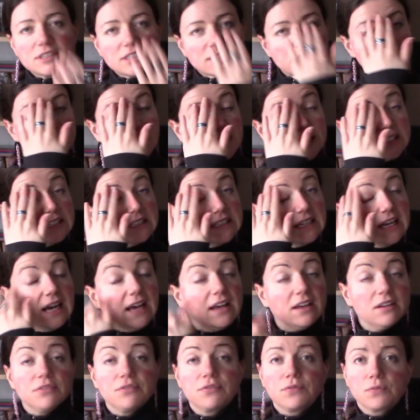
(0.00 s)
Expecting to
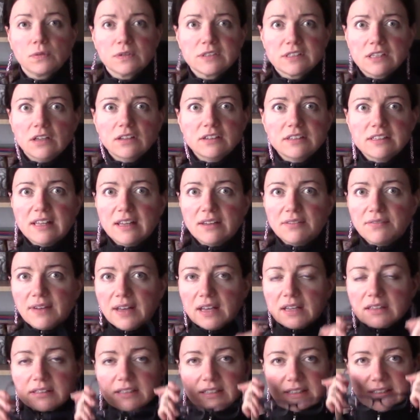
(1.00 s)
have results that
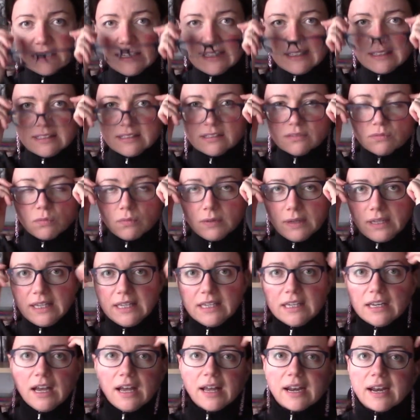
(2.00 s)
fast, because that's really
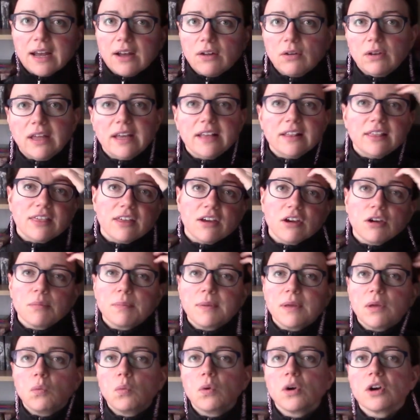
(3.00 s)
not how light
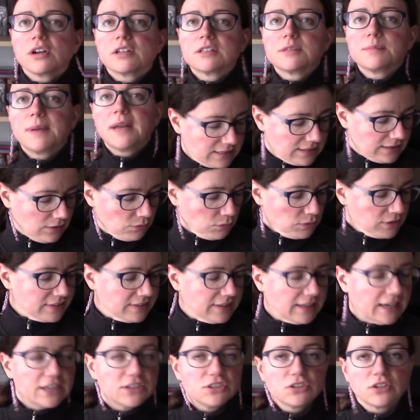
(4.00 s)
therapy works, but the reason
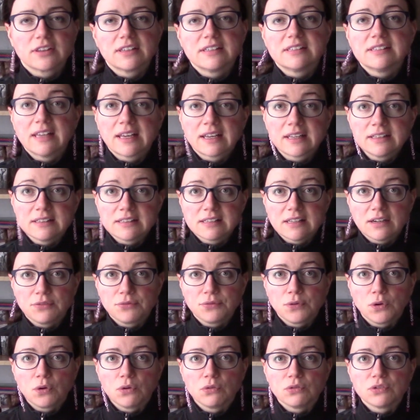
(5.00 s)
that I took the second set of
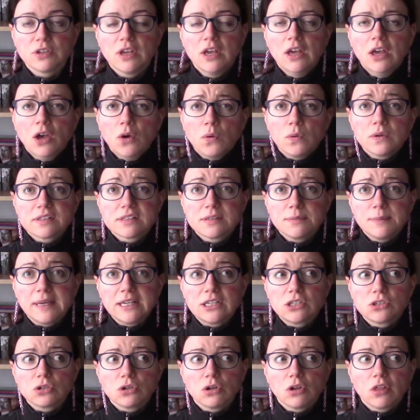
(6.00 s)
photos was to make
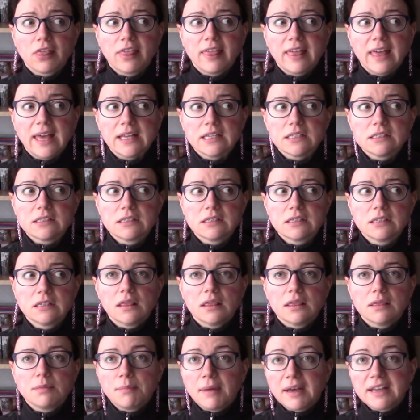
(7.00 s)
sure that
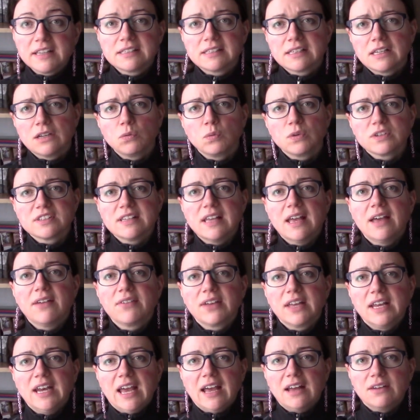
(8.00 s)
my skin wasn't
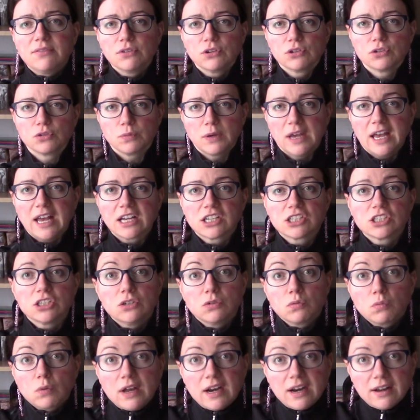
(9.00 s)
having an adverse
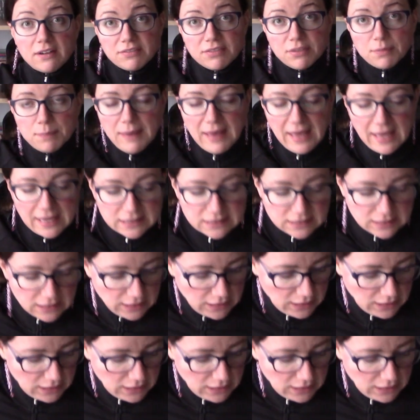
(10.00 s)
reaction right off the bat.